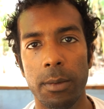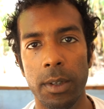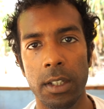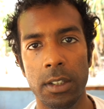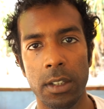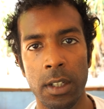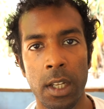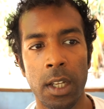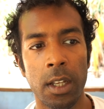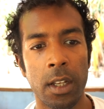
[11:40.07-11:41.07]
We need to
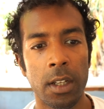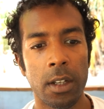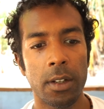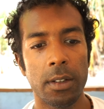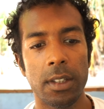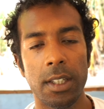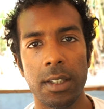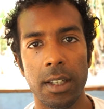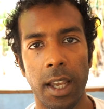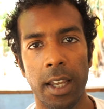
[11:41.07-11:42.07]

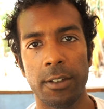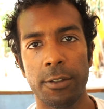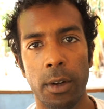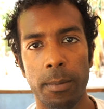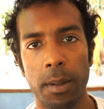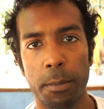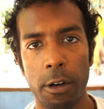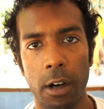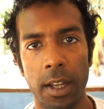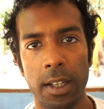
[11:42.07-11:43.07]
disengage from the
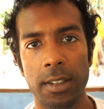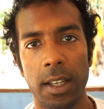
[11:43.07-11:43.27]
praise